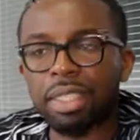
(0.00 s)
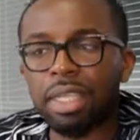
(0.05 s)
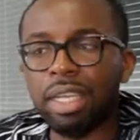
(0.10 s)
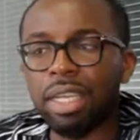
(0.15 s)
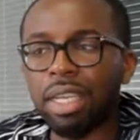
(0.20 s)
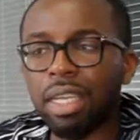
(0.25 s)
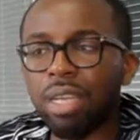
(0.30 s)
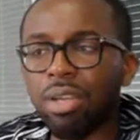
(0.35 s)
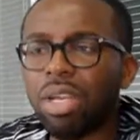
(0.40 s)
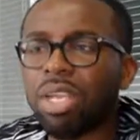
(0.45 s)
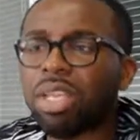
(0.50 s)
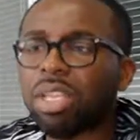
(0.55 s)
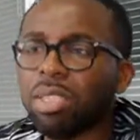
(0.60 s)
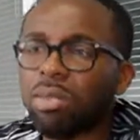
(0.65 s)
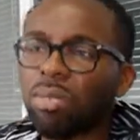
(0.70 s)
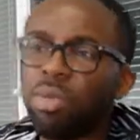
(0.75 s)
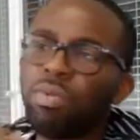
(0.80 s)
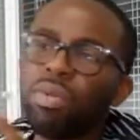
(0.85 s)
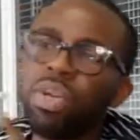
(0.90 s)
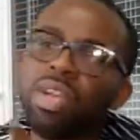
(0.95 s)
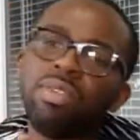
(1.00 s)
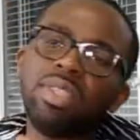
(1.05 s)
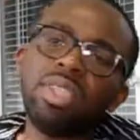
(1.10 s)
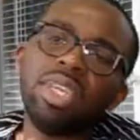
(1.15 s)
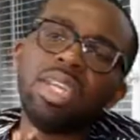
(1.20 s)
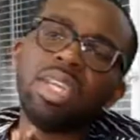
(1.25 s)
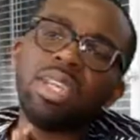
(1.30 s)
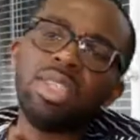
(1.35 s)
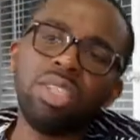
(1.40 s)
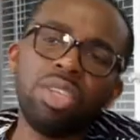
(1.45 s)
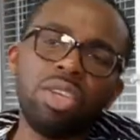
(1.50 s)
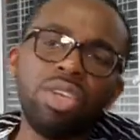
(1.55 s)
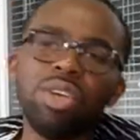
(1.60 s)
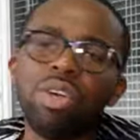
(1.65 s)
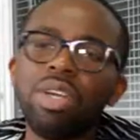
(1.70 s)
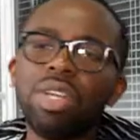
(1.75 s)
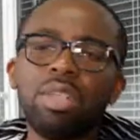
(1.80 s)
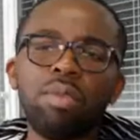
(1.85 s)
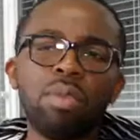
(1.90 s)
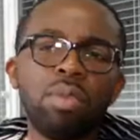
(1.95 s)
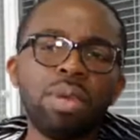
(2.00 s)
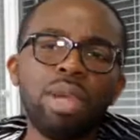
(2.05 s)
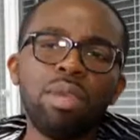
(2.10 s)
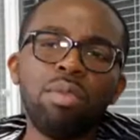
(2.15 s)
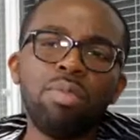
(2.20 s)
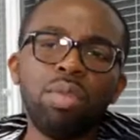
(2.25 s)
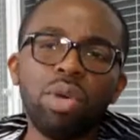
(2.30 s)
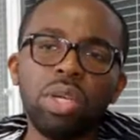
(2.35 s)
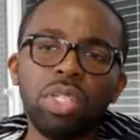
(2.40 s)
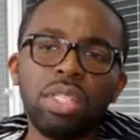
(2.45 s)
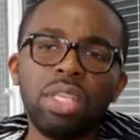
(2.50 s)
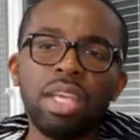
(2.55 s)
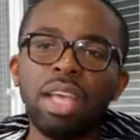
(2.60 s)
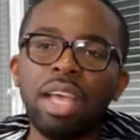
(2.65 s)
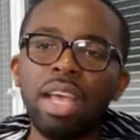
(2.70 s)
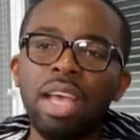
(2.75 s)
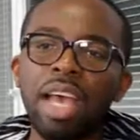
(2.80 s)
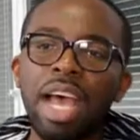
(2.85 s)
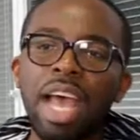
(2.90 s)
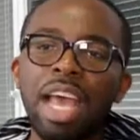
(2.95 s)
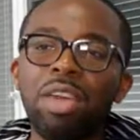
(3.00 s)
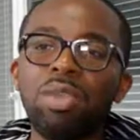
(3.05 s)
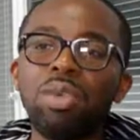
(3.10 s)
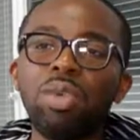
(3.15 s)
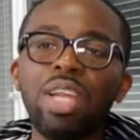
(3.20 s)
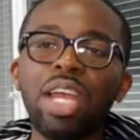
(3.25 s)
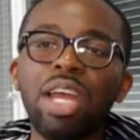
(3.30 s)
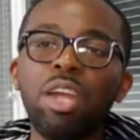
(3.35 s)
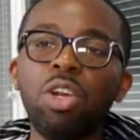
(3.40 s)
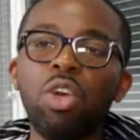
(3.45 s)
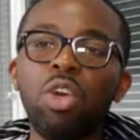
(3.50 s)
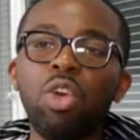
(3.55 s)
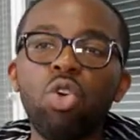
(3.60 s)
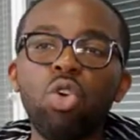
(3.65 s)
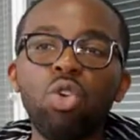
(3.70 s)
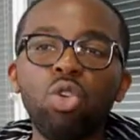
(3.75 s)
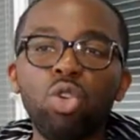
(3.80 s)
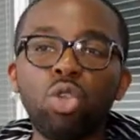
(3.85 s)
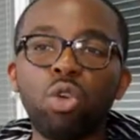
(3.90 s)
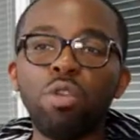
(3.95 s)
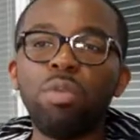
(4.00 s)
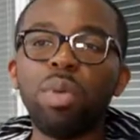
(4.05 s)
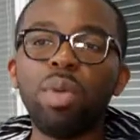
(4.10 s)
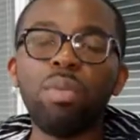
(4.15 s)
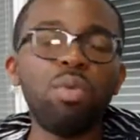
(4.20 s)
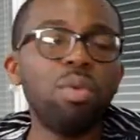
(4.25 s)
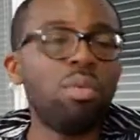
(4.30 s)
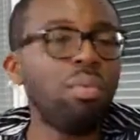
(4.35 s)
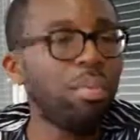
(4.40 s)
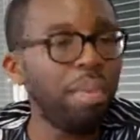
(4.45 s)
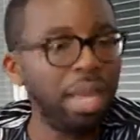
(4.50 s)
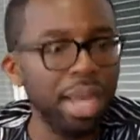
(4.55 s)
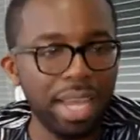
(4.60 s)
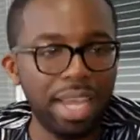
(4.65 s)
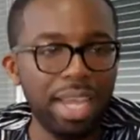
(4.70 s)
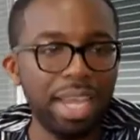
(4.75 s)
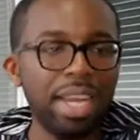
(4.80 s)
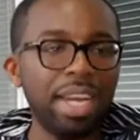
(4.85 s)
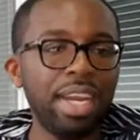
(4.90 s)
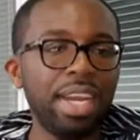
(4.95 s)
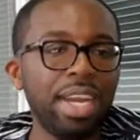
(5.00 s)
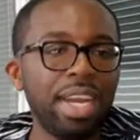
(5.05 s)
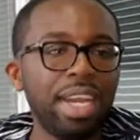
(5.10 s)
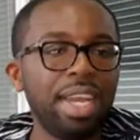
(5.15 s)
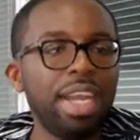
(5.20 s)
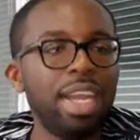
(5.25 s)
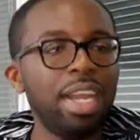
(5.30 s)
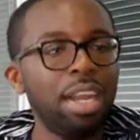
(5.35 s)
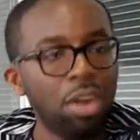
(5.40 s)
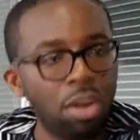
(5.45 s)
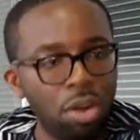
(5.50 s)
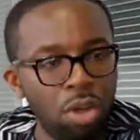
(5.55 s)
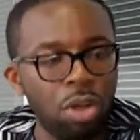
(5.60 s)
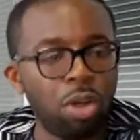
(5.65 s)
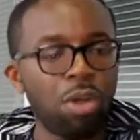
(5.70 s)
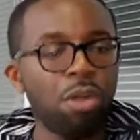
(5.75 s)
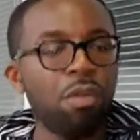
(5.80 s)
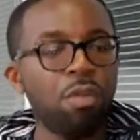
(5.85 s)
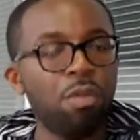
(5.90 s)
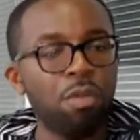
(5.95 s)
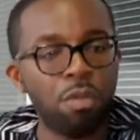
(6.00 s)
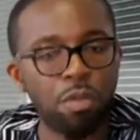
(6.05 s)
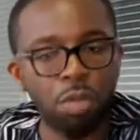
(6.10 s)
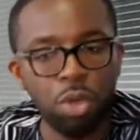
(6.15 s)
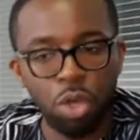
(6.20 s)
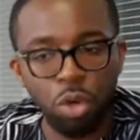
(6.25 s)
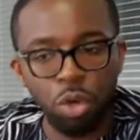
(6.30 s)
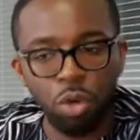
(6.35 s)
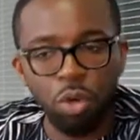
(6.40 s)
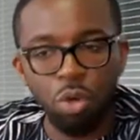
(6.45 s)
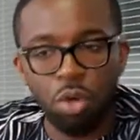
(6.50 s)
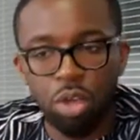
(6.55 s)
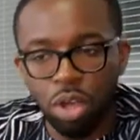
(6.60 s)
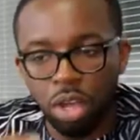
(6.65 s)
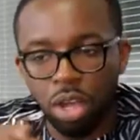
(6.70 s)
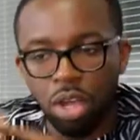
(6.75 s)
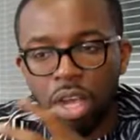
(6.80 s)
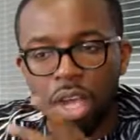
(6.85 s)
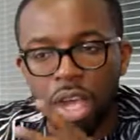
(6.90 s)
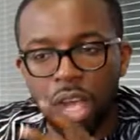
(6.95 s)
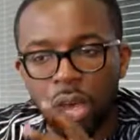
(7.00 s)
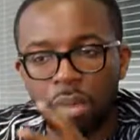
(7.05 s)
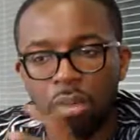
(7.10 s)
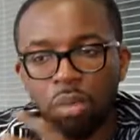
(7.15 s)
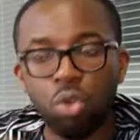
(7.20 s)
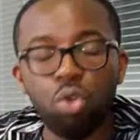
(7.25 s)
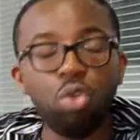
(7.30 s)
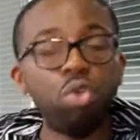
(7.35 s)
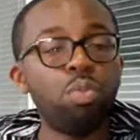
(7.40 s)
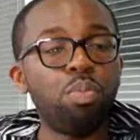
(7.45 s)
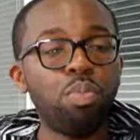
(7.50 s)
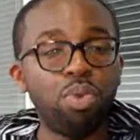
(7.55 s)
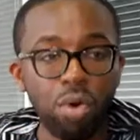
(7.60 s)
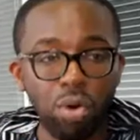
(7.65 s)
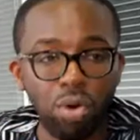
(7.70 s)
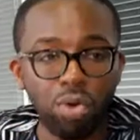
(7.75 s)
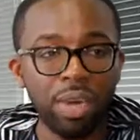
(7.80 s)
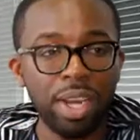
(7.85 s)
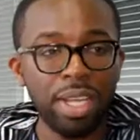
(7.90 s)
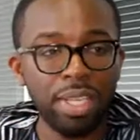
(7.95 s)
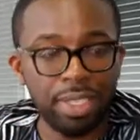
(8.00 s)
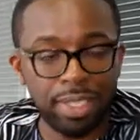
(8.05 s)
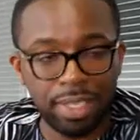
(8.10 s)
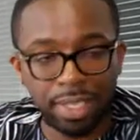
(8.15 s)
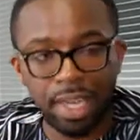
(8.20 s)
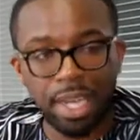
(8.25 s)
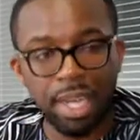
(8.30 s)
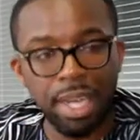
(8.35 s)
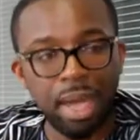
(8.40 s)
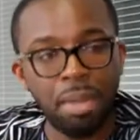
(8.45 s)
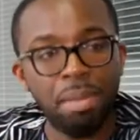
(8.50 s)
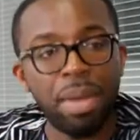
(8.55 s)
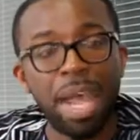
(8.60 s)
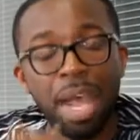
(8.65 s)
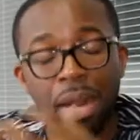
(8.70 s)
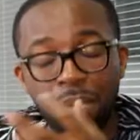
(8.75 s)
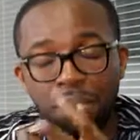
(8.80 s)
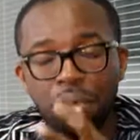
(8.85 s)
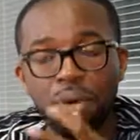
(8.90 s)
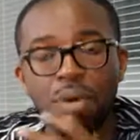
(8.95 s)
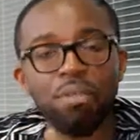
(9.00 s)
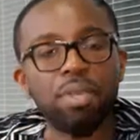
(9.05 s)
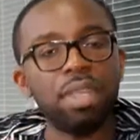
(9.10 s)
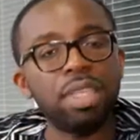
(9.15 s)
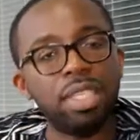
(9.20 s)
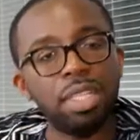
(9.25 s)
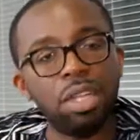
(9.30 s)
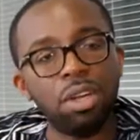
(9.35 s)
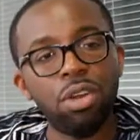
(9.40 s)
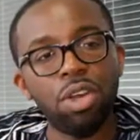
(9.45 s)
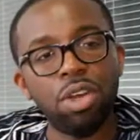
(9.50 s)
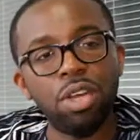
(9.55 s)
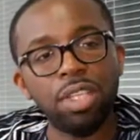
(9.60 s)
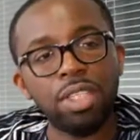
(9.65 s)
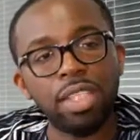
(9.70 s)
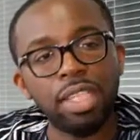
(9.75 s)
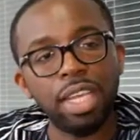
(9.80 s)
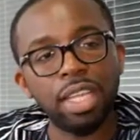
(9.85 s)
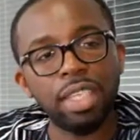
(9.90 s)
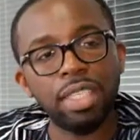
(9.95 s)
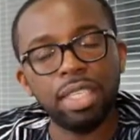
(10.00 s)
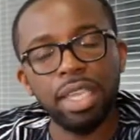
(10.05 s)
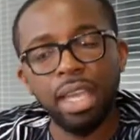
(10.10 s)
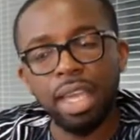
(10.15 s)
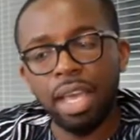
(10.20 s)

Yes, people have said insecurity, but I know there are loads of people making a lot of, you know, good progress and profits in Oyo State.